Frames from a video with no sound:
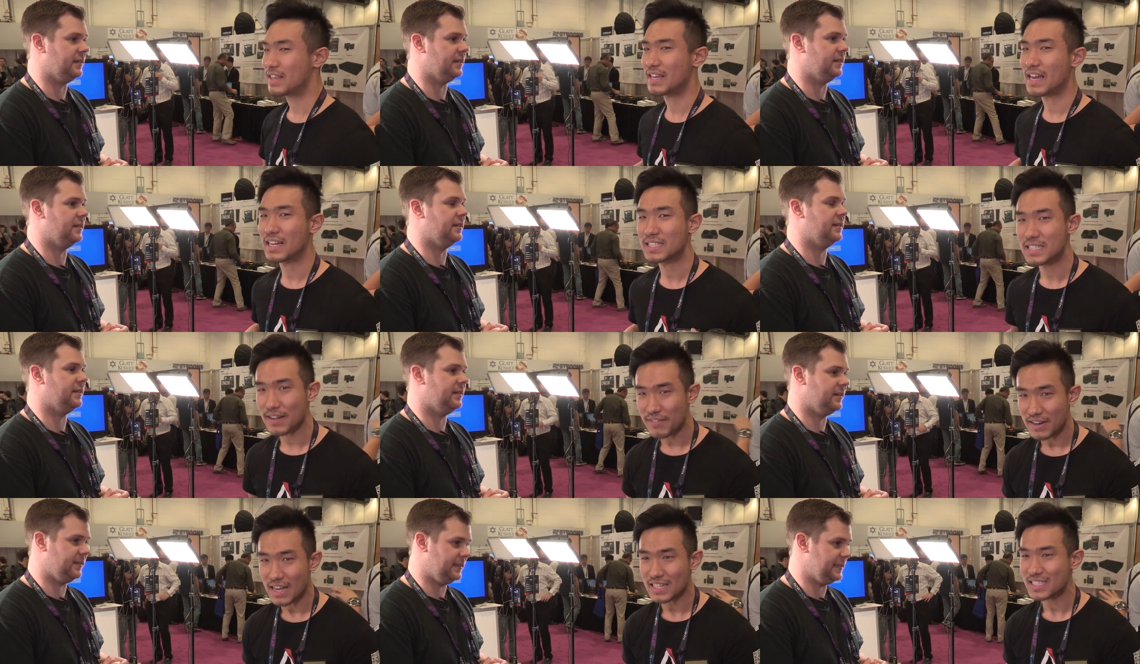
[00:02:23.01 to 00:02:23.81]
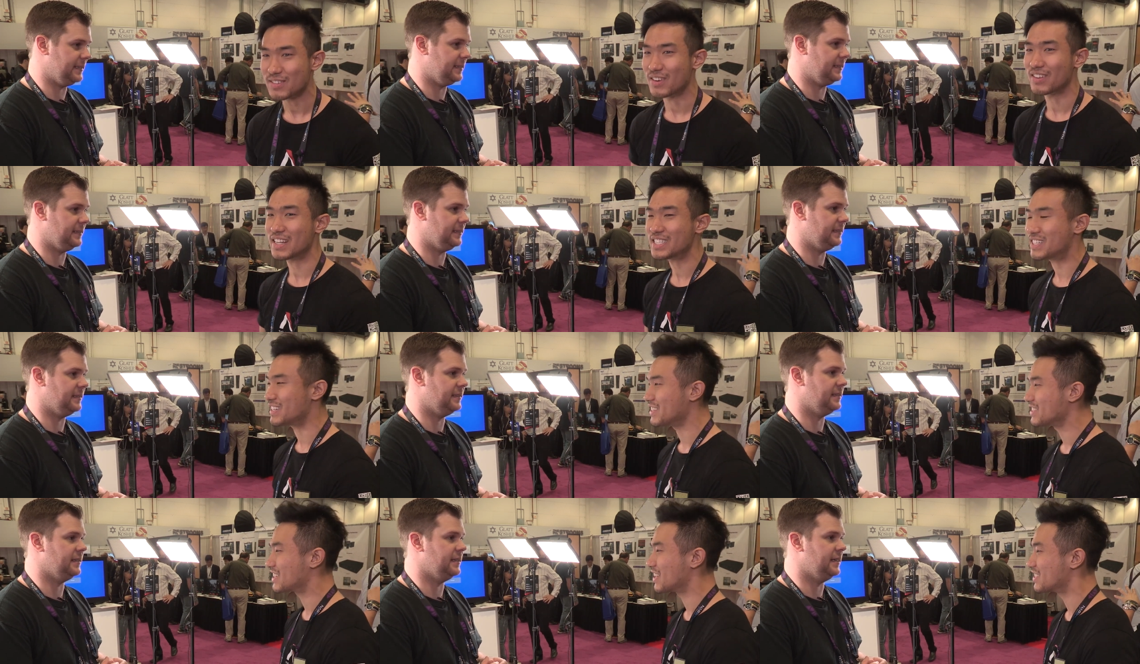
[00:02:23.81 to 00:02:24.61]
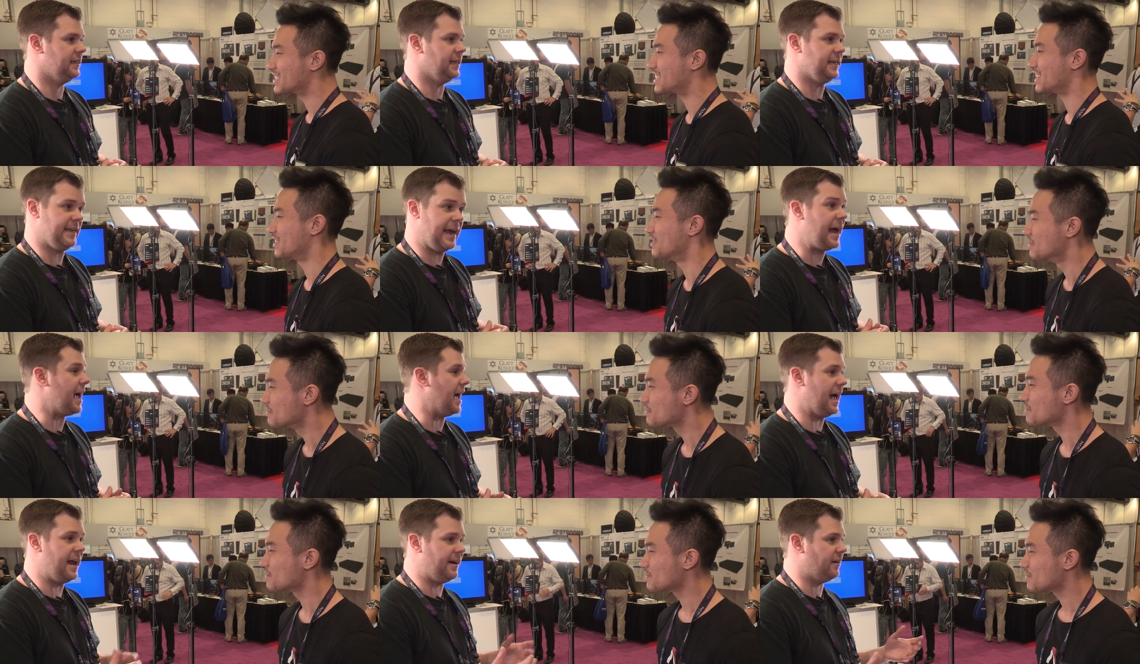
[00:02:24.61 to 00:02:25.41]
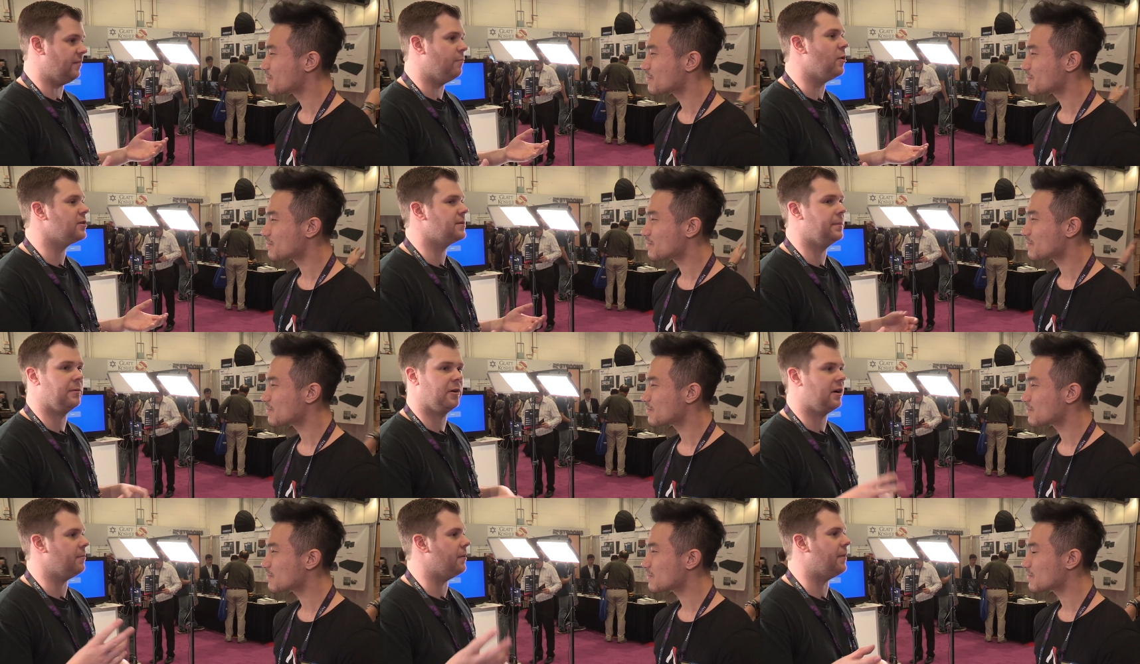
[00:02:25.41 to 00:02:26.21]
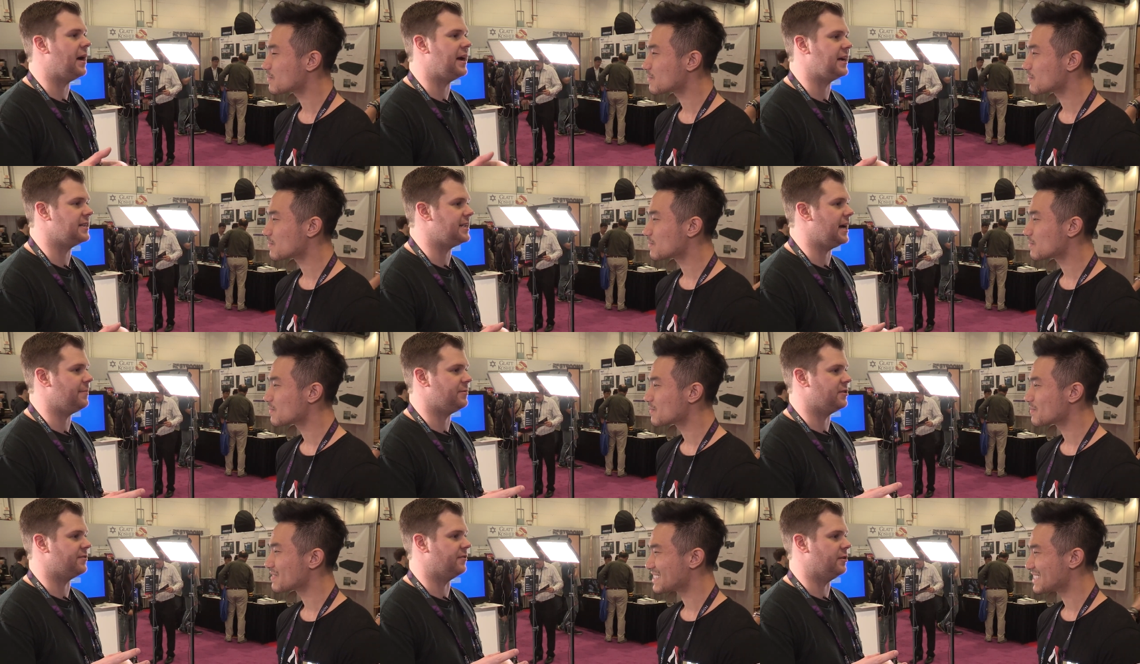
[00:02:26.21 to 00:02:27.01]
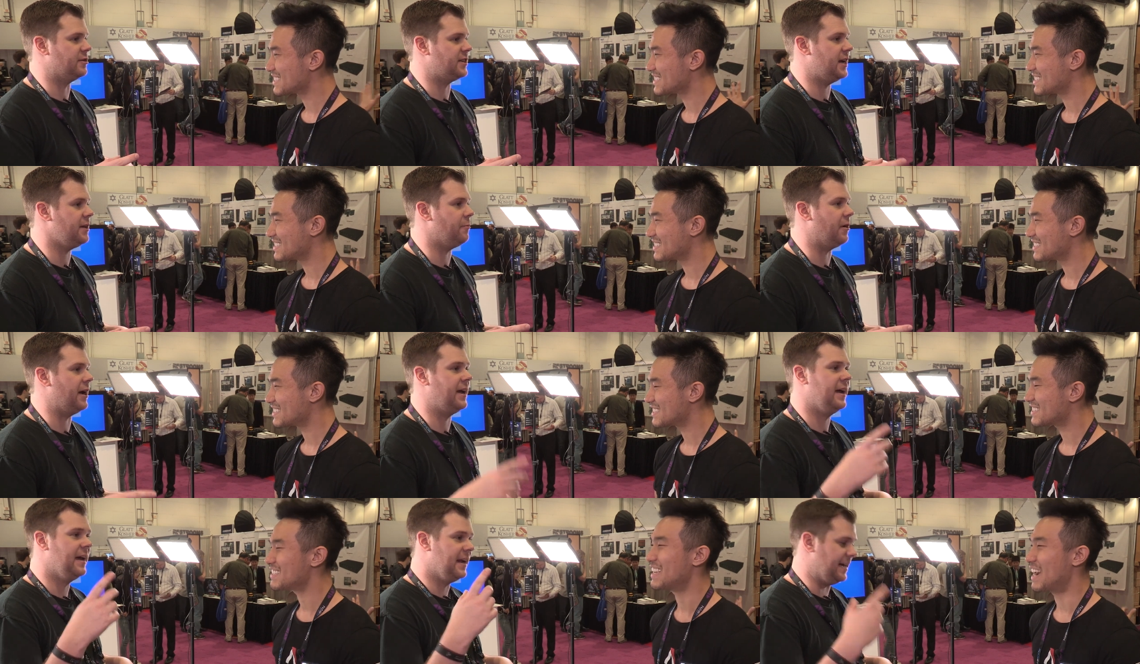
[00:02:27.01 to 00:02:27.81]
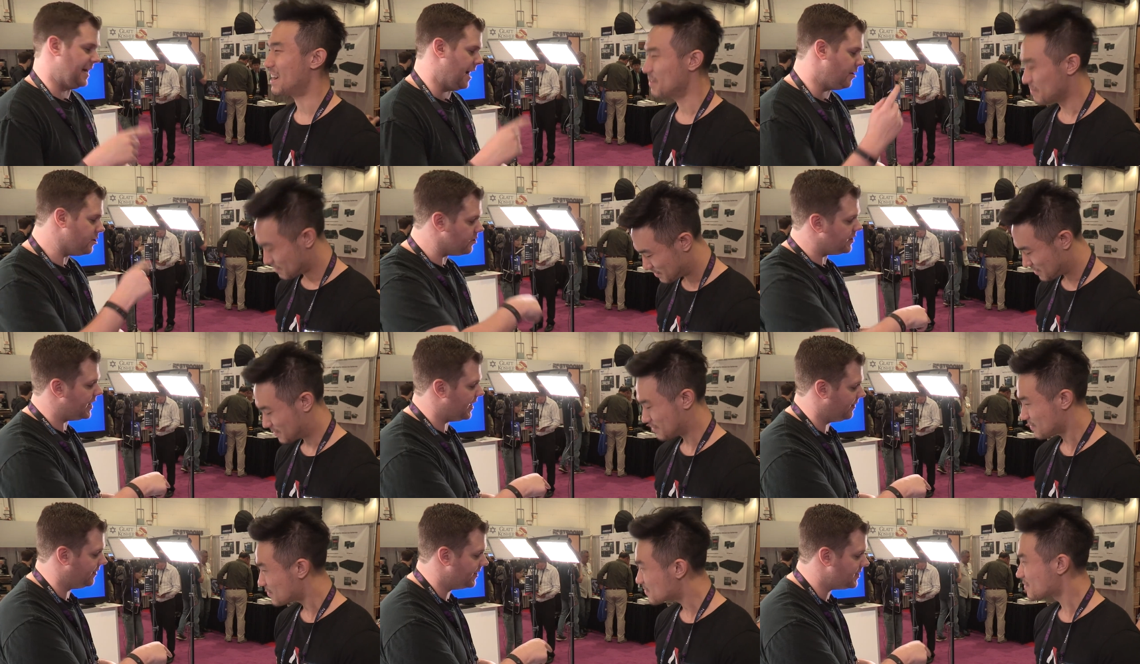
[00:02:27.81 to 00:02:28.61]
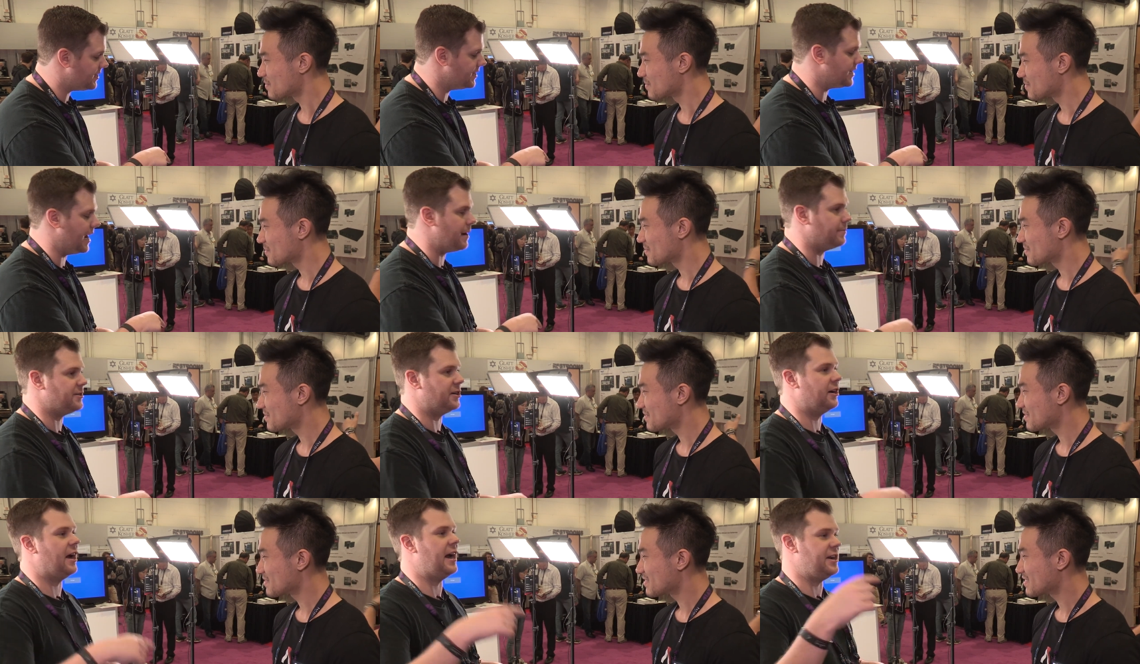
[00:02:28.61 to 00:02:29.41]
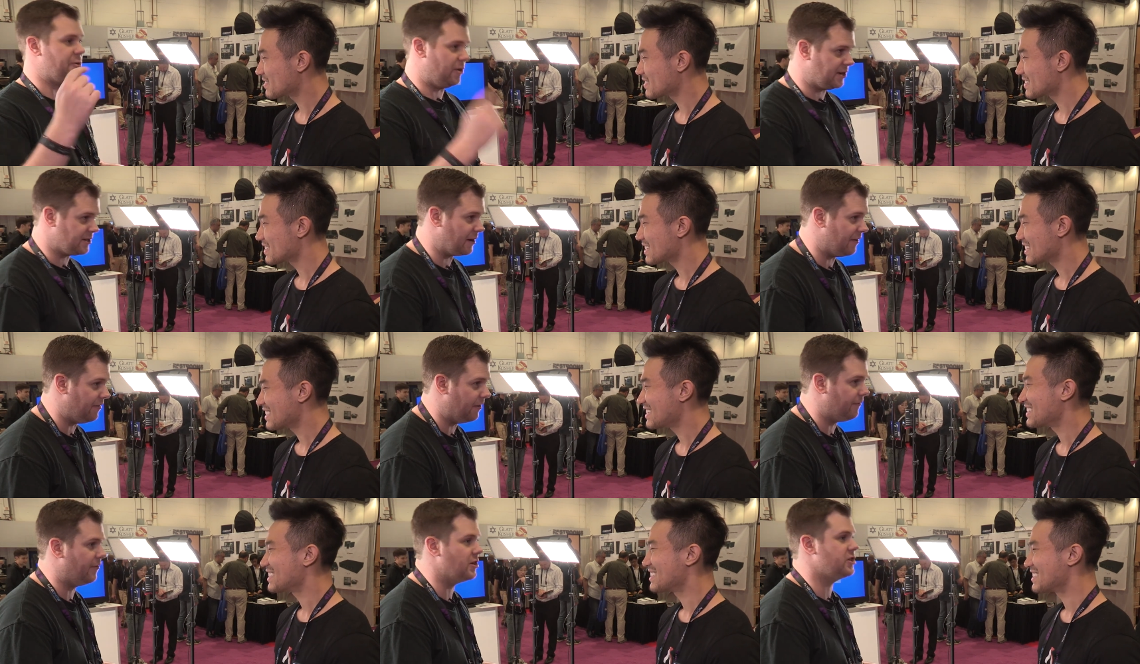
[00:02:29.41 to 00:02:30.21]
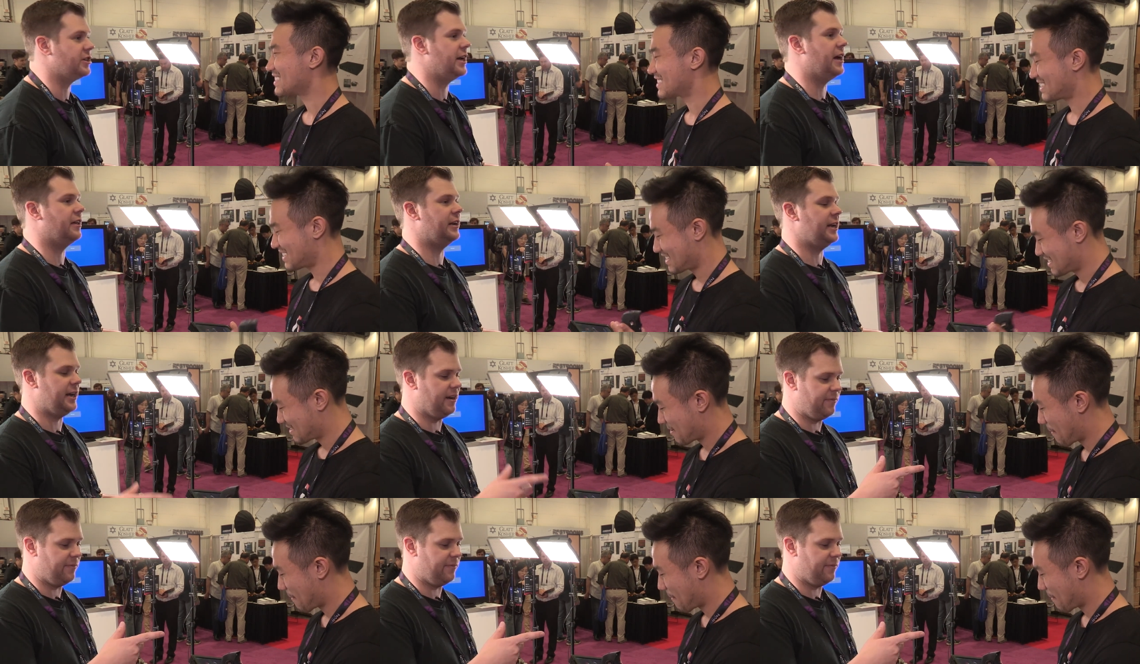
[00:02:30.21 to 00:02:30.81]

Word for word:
Speaker 1: the A7S, so it'll let you use those two.
Speaker 2: Yeah, and most people are going to be buying adapters for those anyway. Yeah. Now you can get this adapter, and you also have that functionality